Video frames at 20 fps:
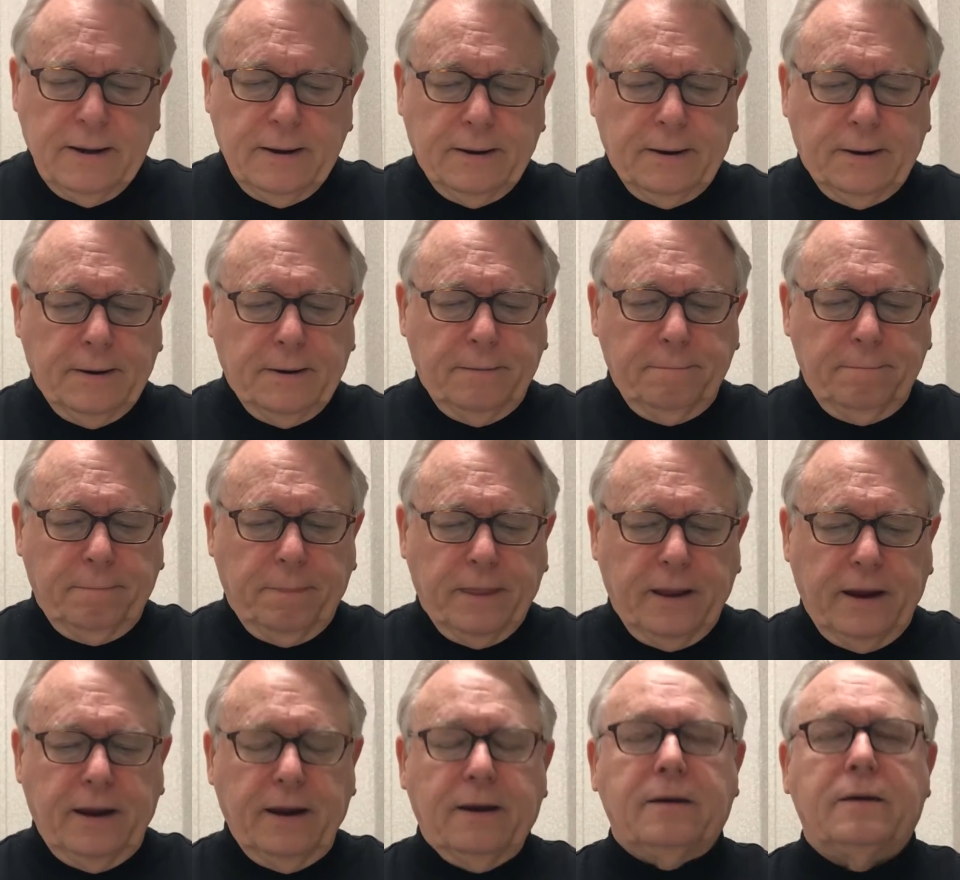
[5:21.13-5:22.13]

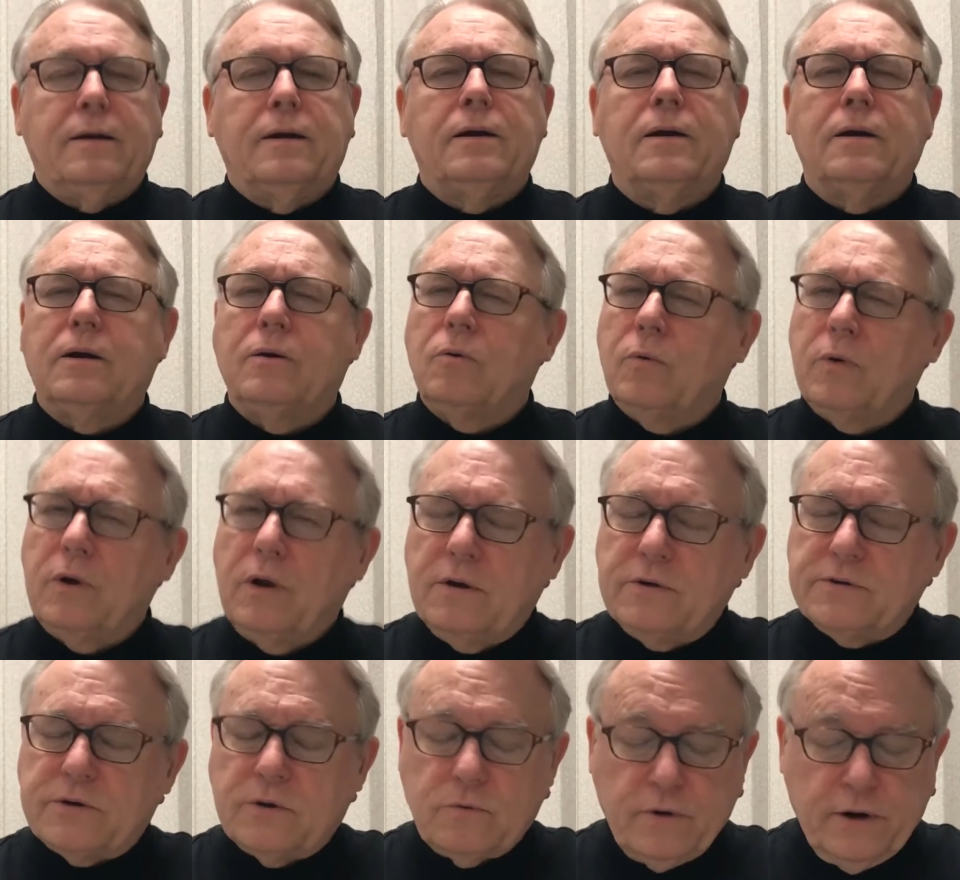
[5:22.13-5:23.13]
And we
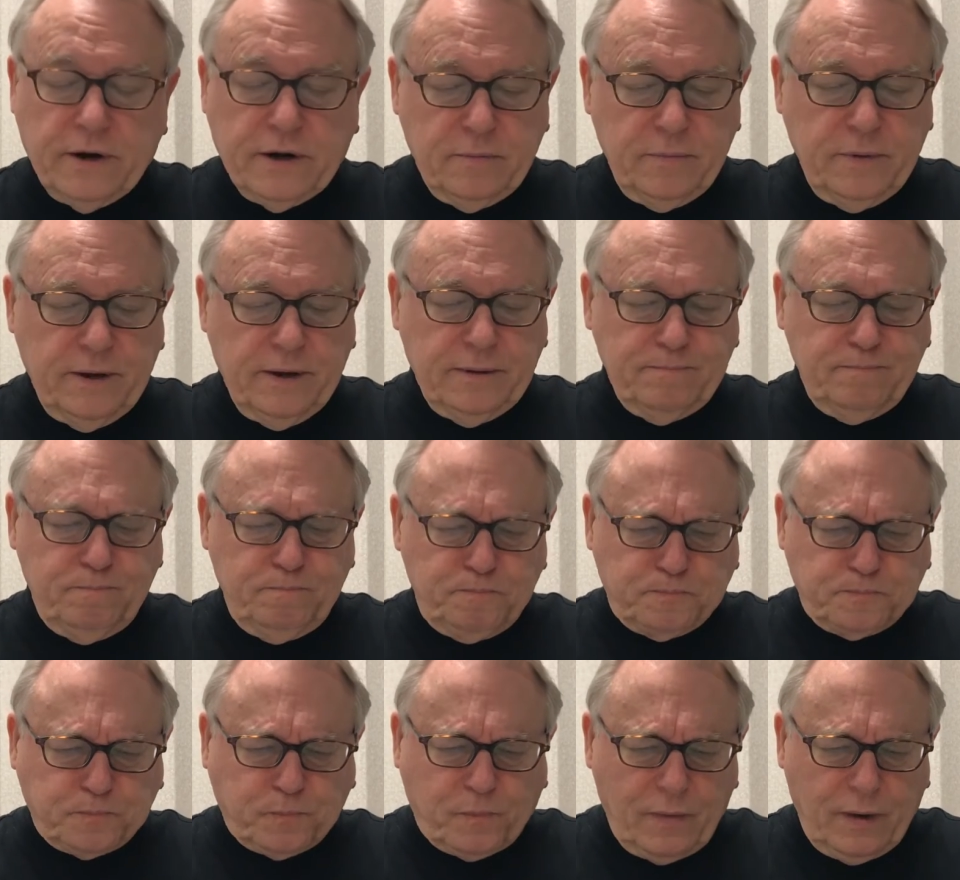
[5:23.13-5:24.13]
also recommend
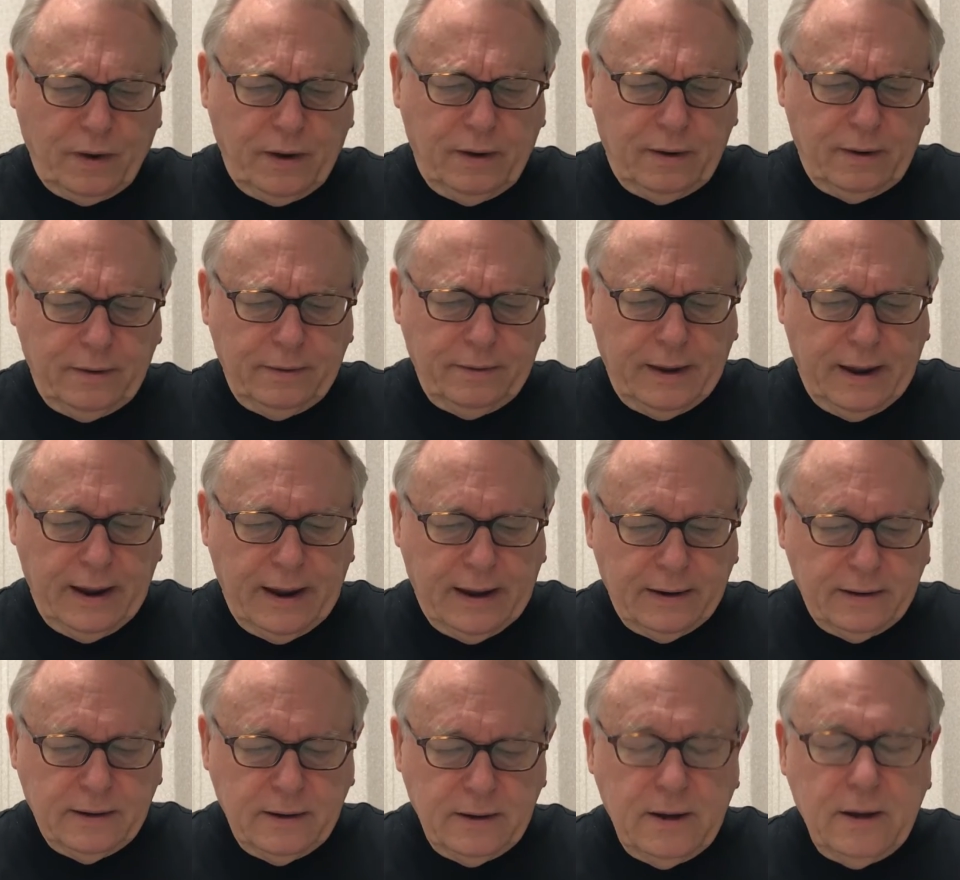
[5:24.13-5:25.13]

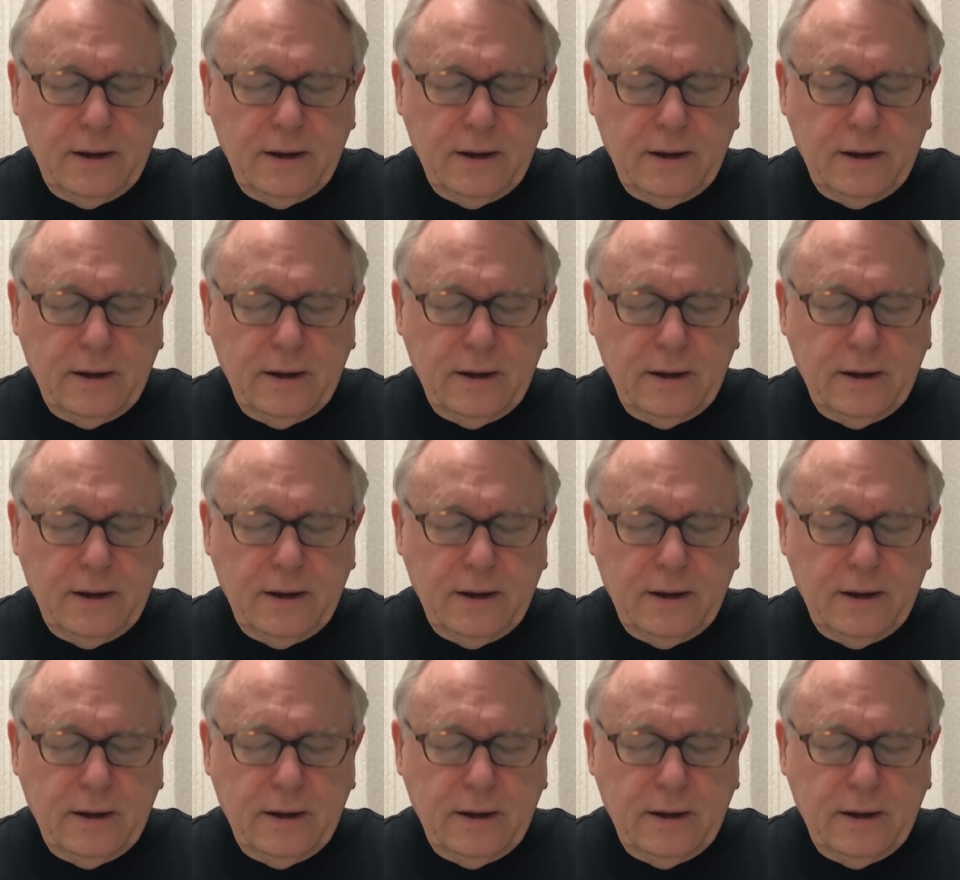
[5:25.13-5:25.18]
that